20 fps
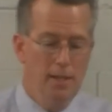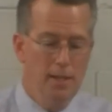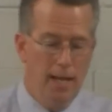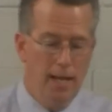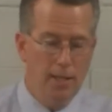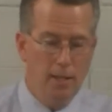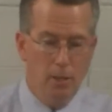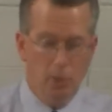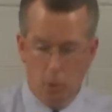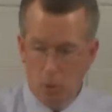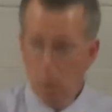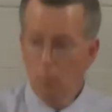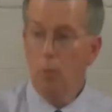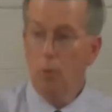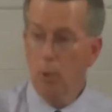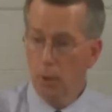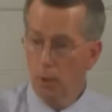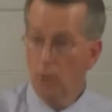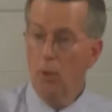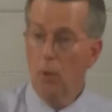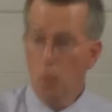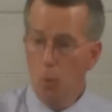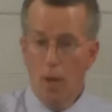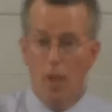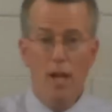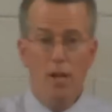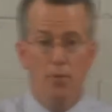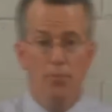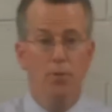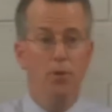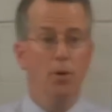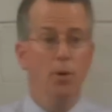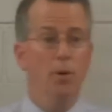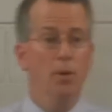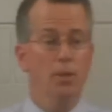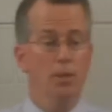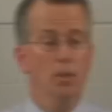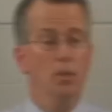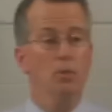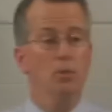And the Lord put her away for her
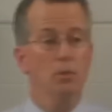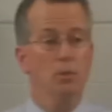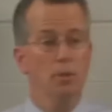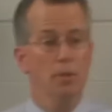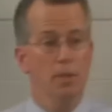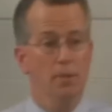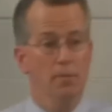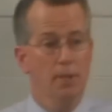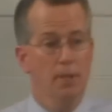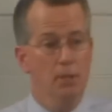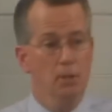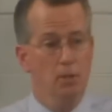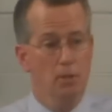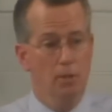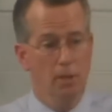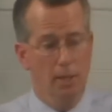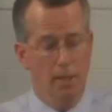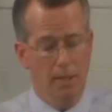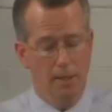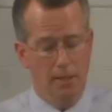adultery eventually.